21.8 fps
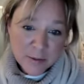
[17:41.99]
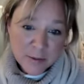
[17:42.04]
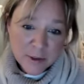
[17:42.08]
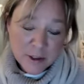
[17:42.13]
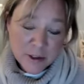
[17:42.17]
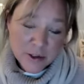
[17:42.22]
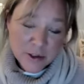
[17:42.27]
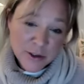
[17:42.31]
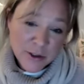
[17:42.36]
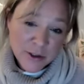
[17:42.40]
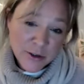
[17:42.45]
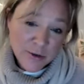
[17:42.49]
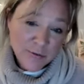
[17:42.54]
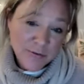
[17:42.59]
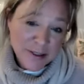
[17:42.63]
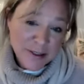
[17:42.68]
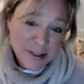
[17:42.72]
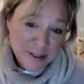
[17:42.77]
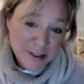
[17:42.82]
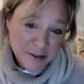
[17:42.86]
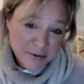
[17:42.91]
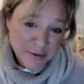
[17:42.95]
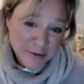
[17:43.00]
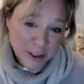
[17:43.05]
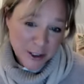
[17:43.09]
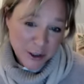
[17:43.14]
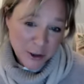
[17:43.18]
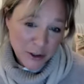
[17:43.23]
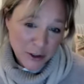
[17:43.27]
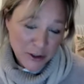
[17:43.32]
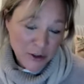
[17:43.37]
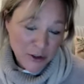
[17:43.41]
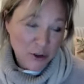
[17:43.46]
which the universe is very
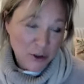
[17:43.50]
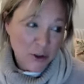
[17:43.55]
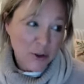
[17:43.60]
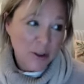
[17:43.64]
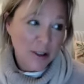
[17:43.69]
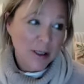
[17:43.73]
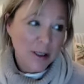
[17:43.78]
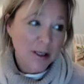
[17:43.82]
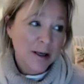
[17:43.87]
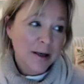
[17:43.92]
good at doing.